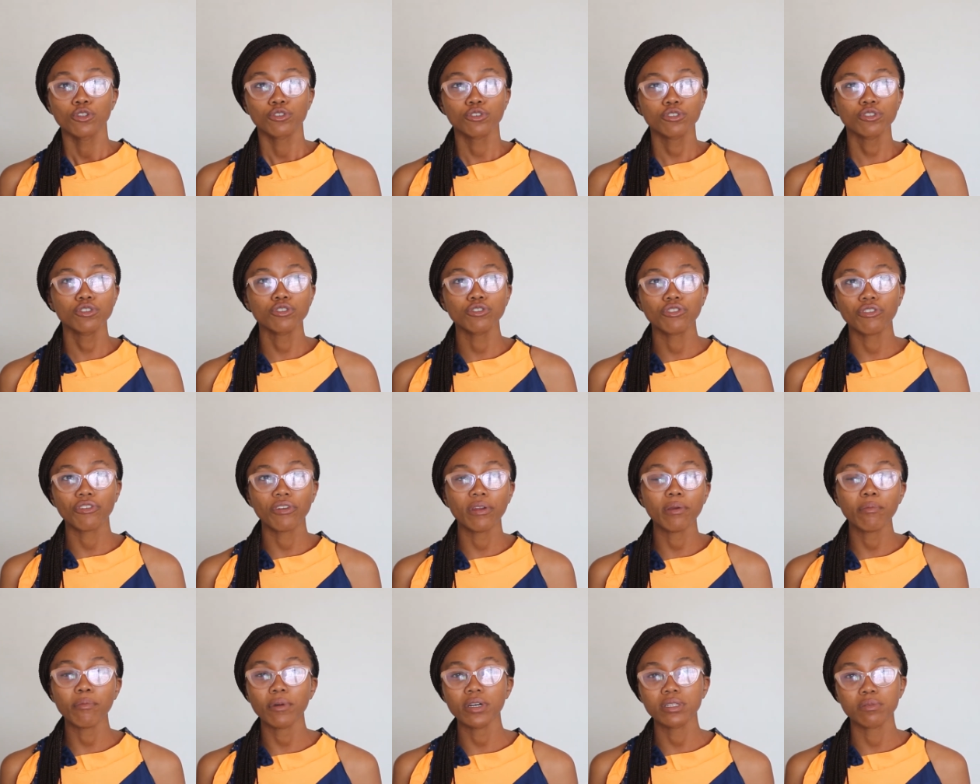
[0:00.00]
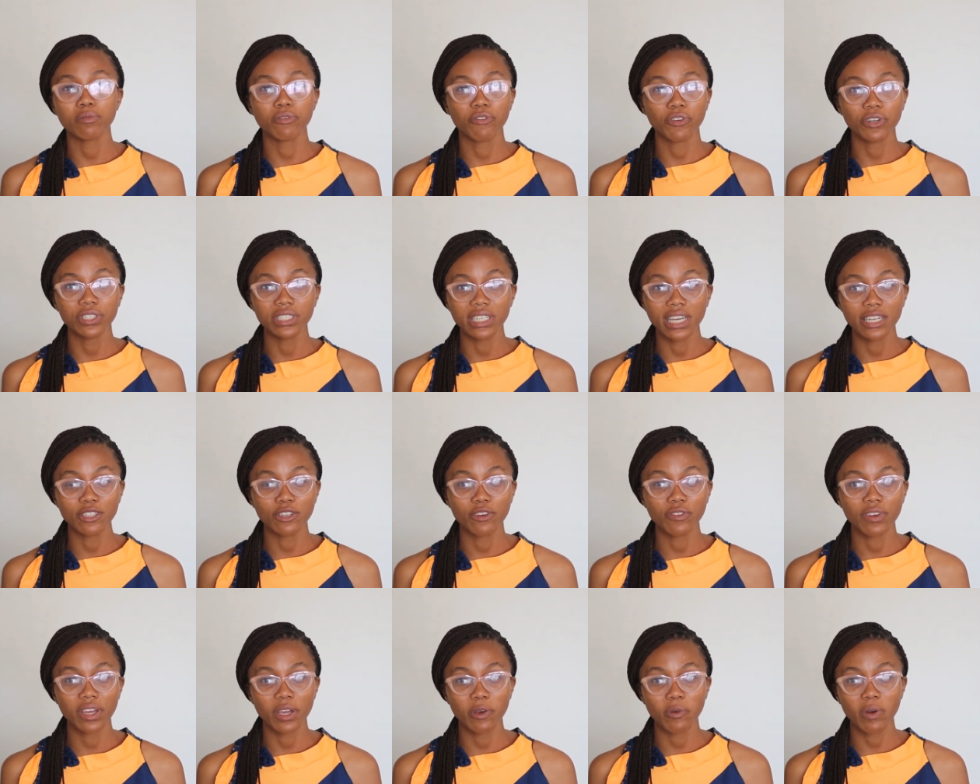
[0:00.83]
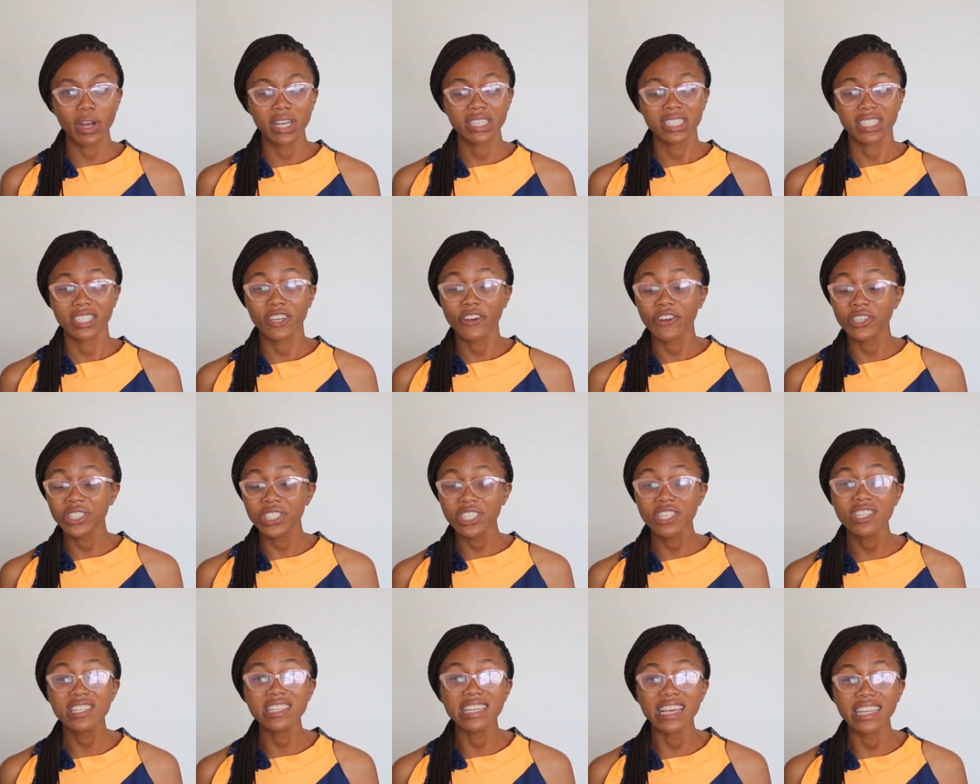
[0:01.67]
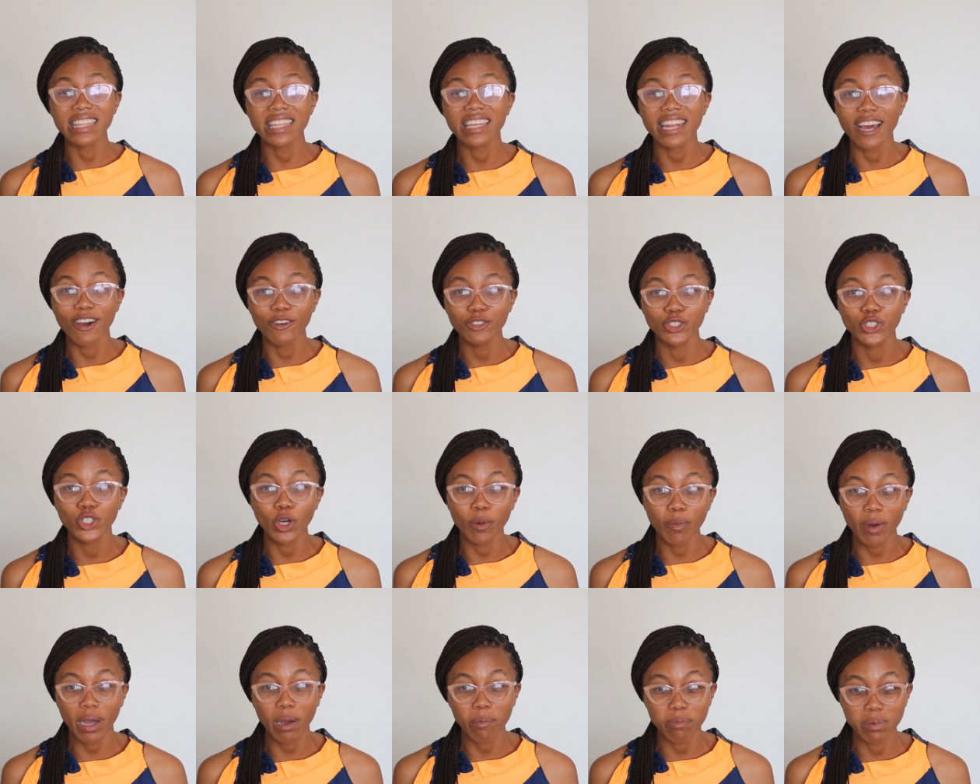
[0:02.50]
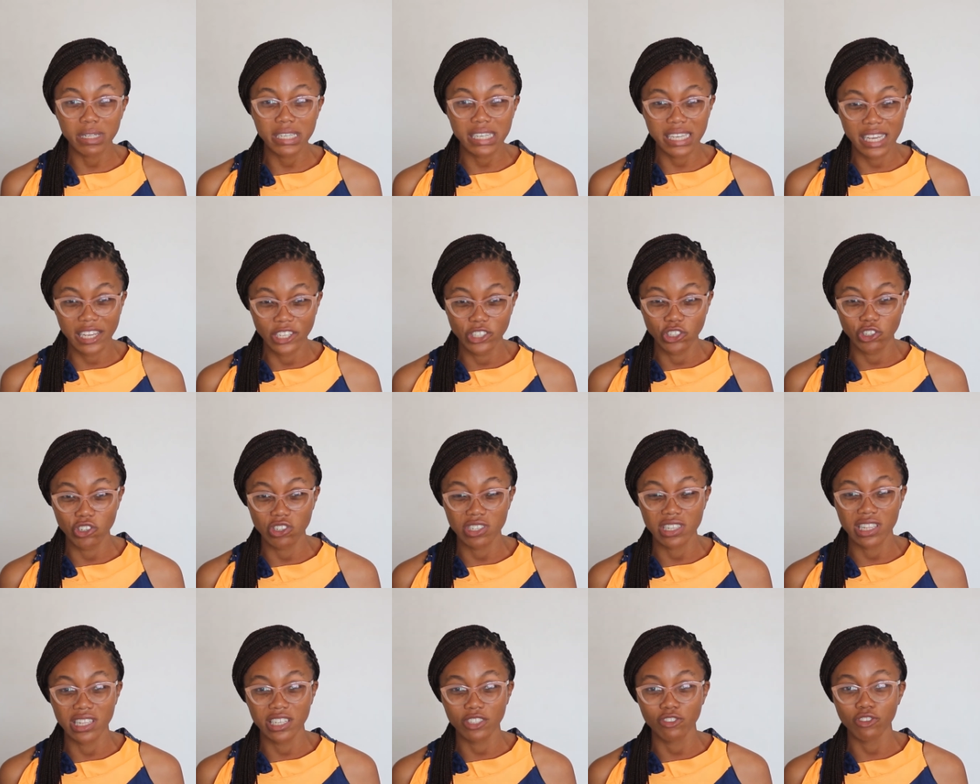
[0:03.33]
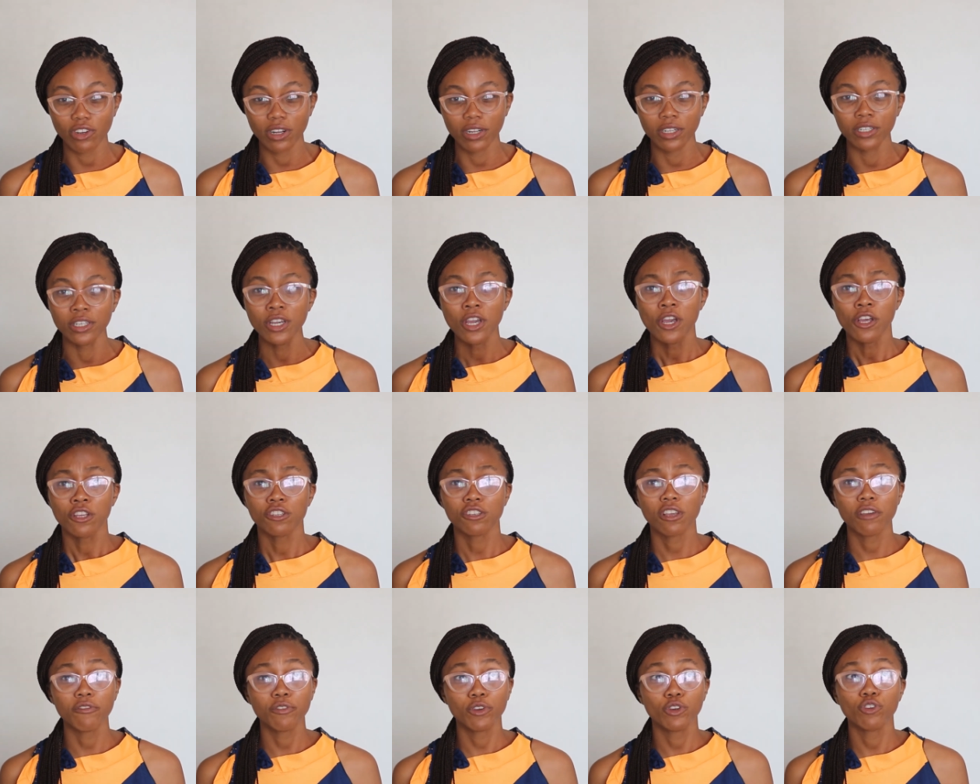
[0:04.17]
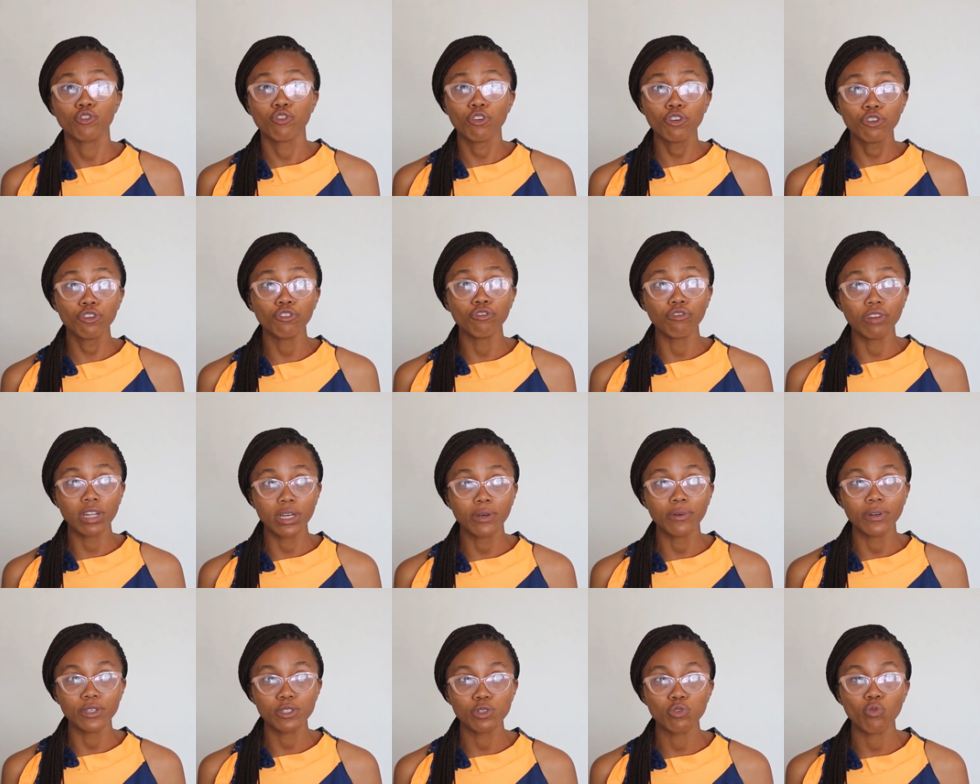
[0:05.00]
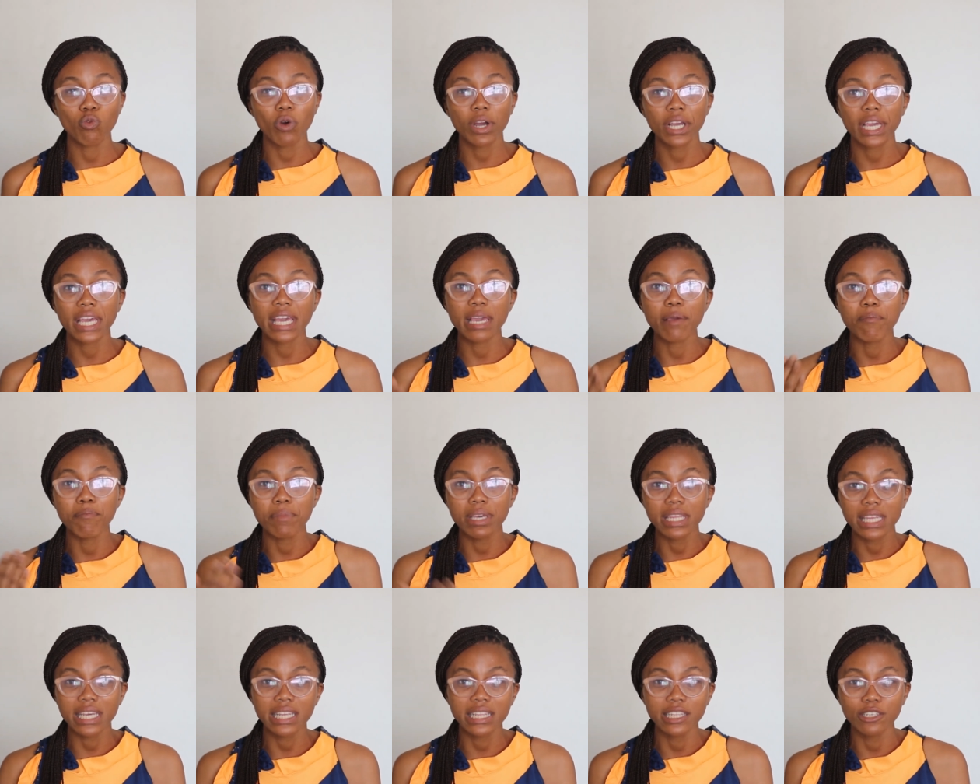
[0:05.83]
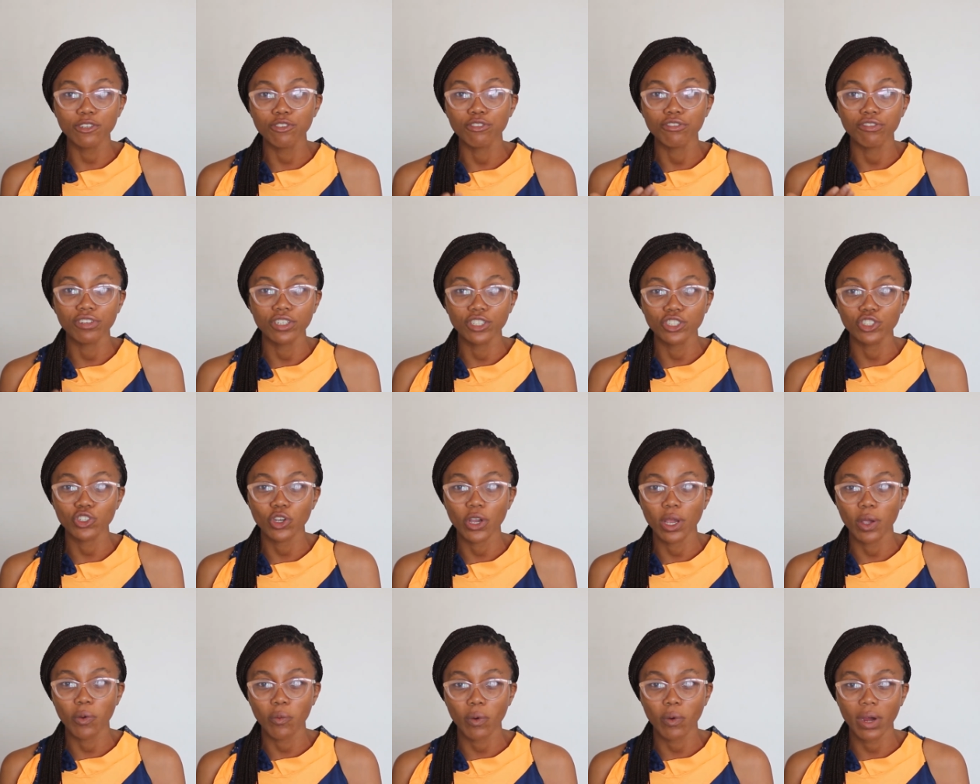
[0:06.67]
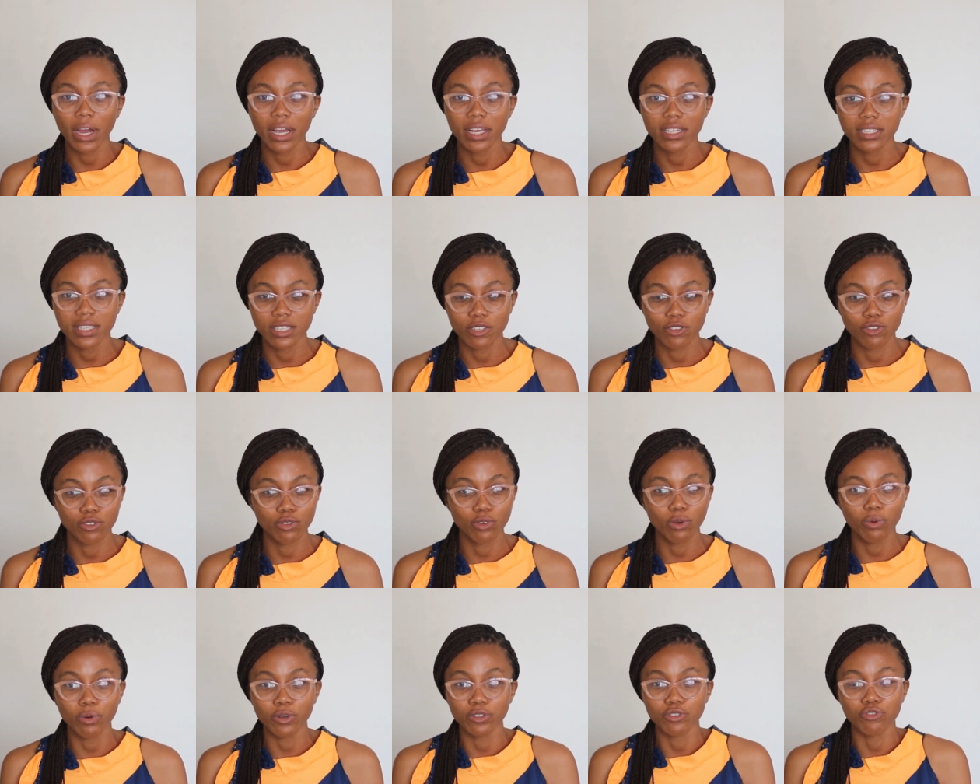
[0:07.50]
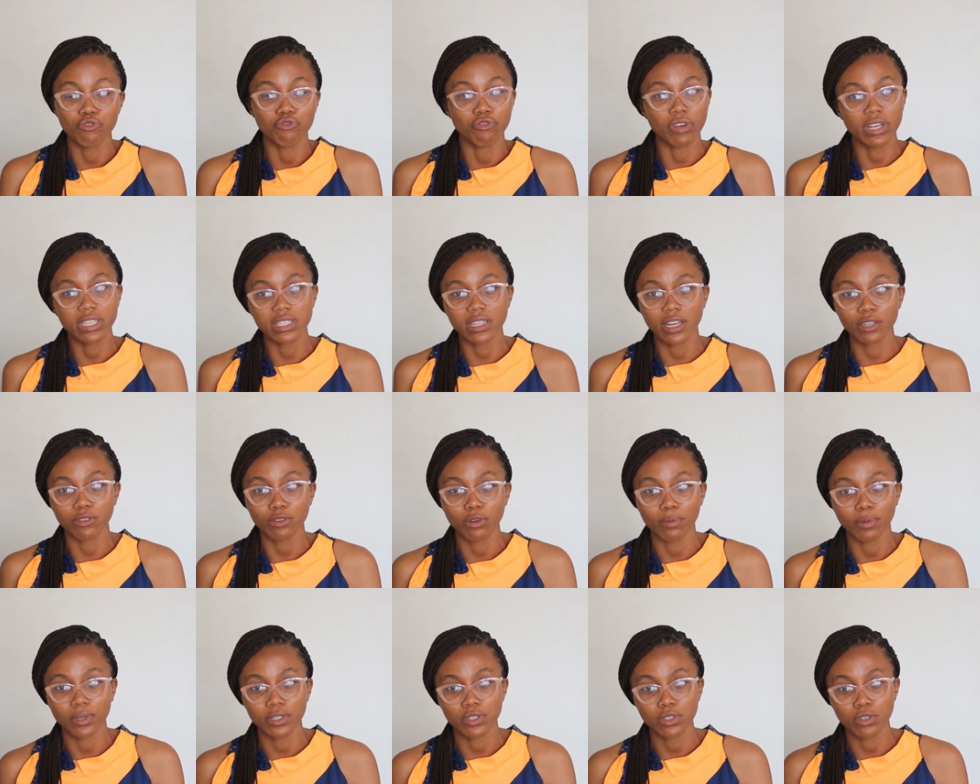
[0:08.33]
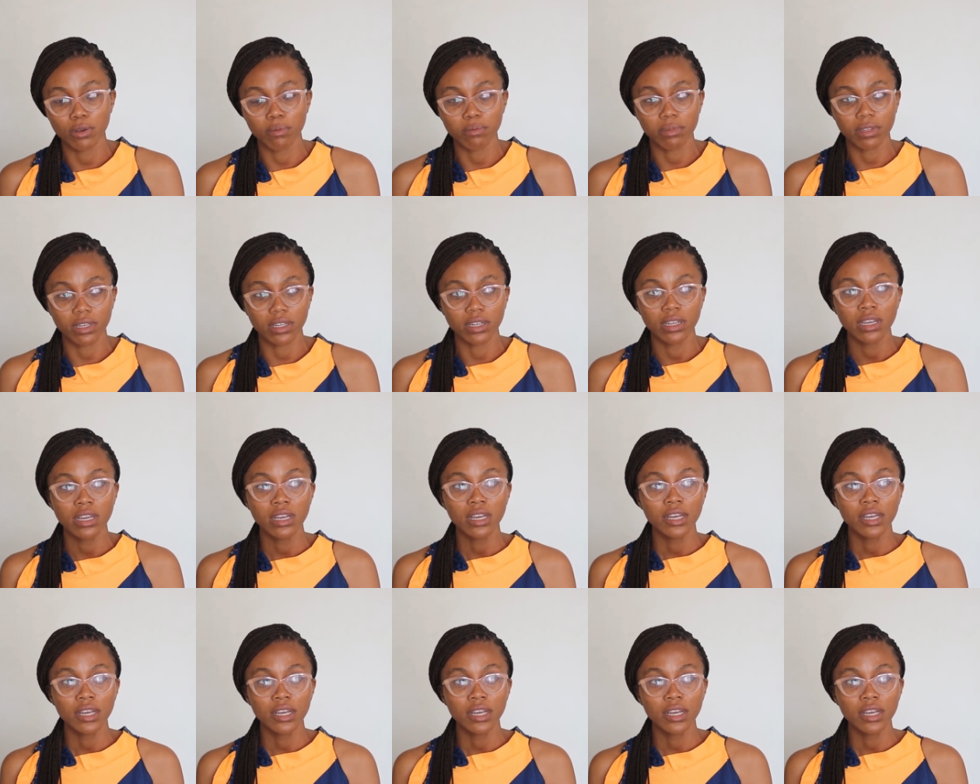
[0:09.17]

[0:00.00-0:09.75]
2 to 3 months before the end of NYC, they're already sending out job applications, literally. So if you know you really want to work immediately you finish your NYC, you don't want to rest at home or something,